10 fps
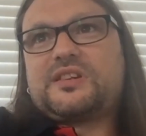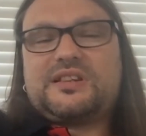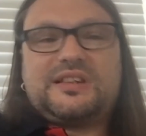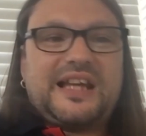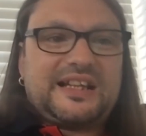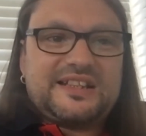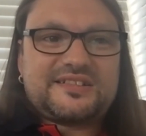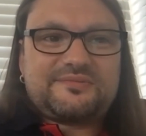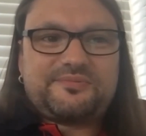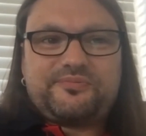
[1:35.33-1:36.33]

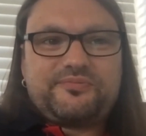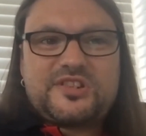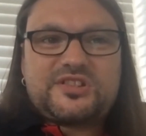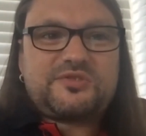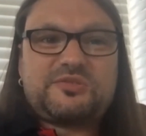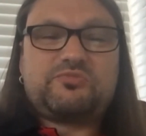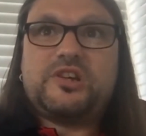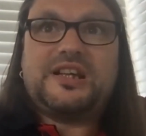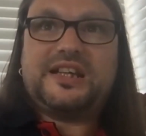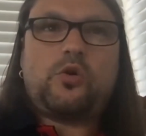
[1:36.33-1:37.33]
legless,
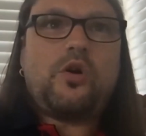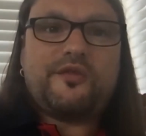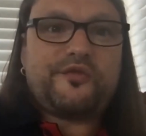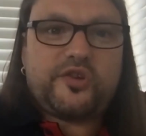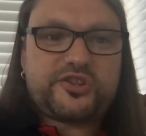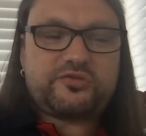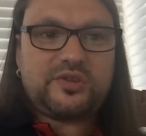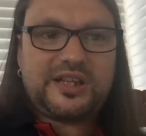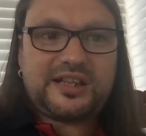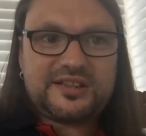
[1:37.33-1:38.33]
really quite fossorial
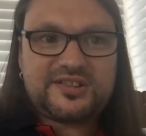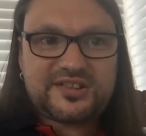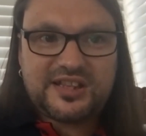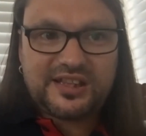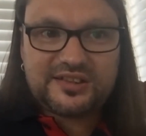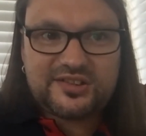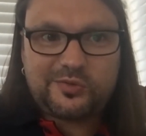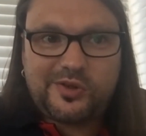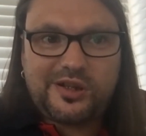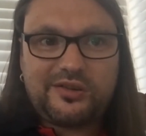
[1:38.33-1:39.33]
legless skinks as
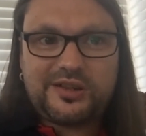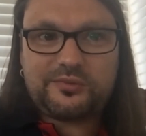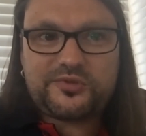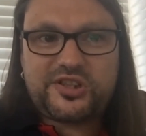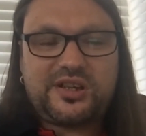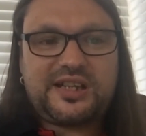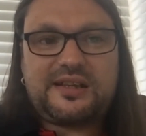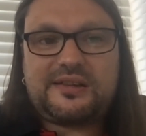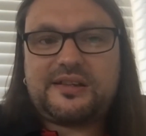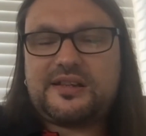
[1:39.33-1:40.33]
well, little
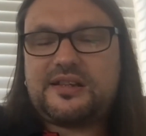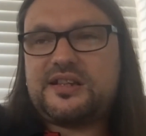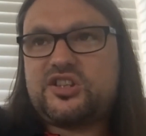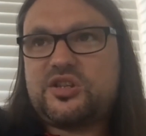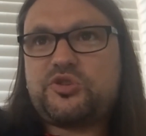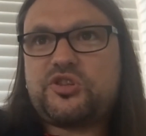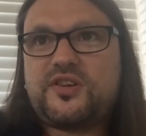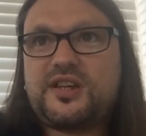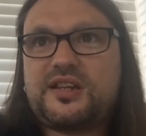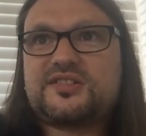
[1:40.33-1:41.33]
tiny Egyptian
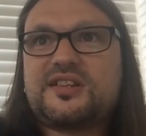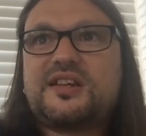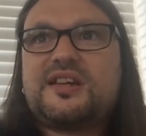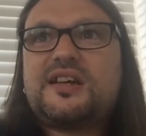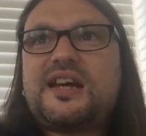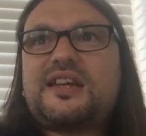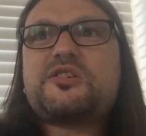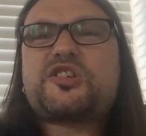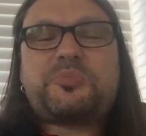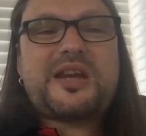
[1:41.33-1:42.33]
things. And they
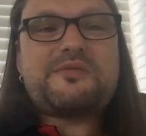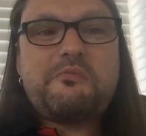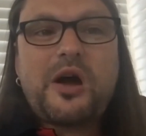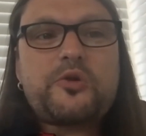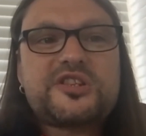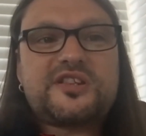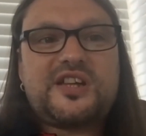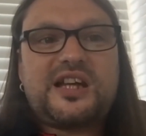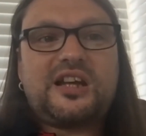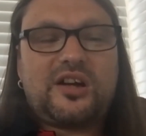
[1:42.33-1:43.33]
spend most of
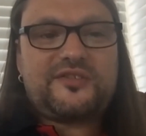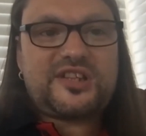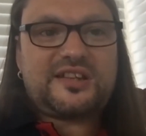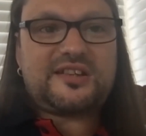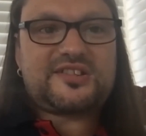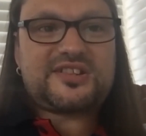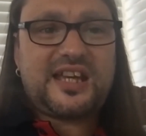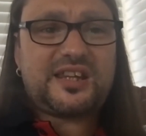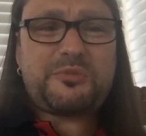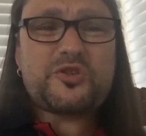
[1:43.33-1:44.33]
their lives under the
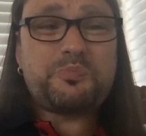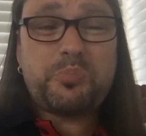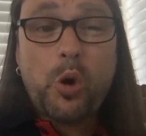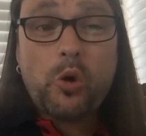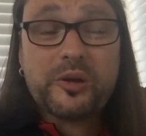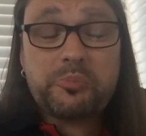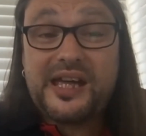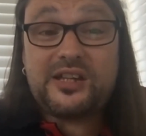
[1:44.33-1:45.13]
sand, the most boring pet